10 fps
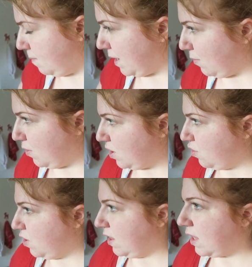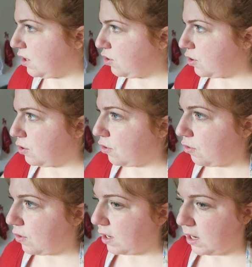But I wanted to get that done
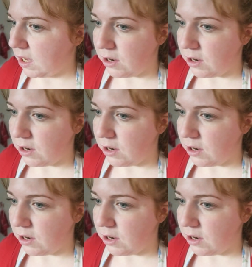so then I